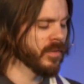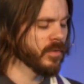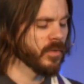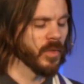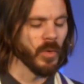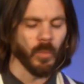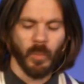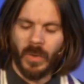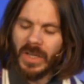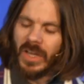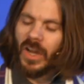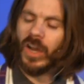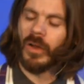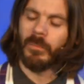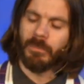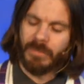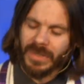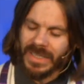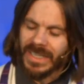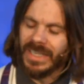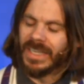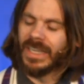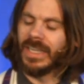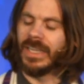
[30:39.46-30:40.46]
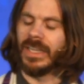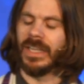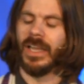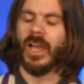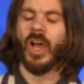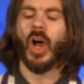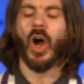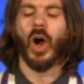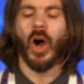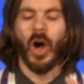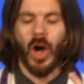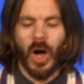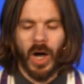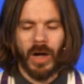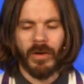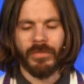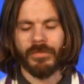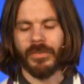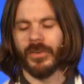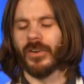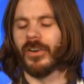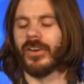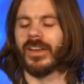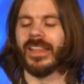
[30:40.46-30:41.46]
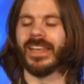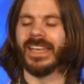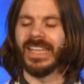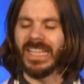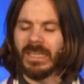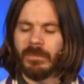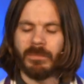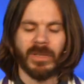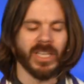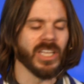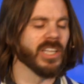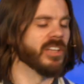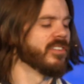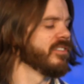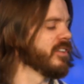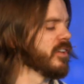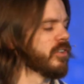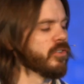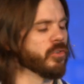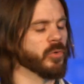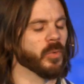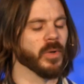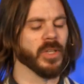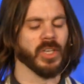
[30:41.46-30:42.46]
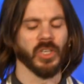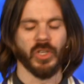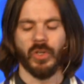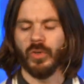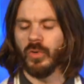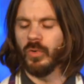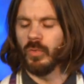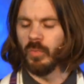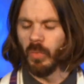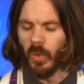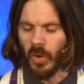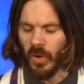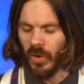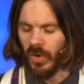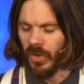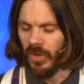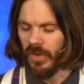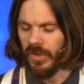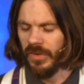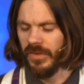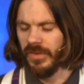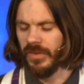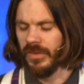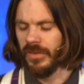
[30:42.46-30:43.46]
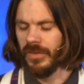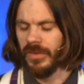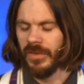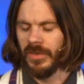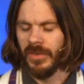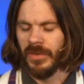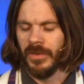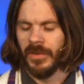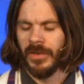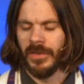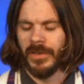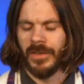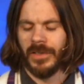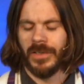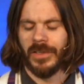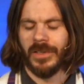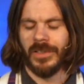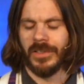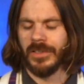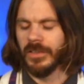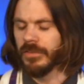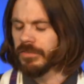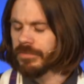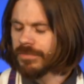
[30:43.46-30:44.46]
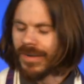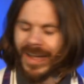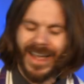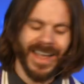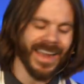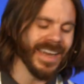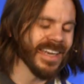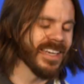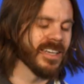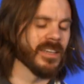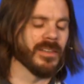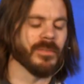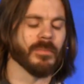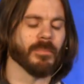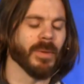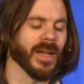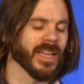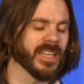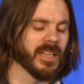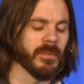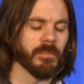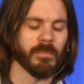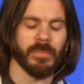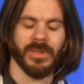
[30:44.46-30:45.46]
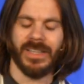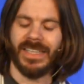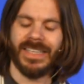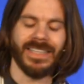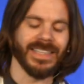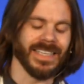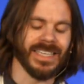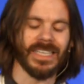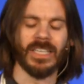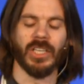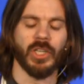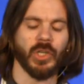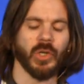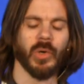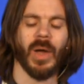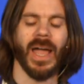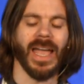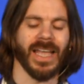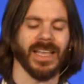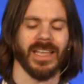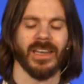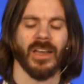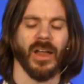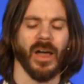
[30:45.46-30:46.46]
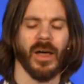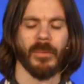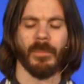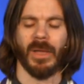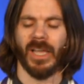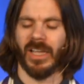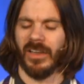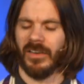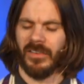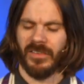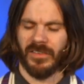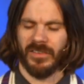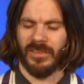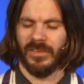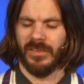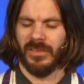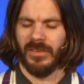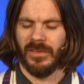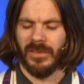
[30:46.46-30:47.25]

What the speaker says: That we are being offered an image into a new world defined by completely new economics.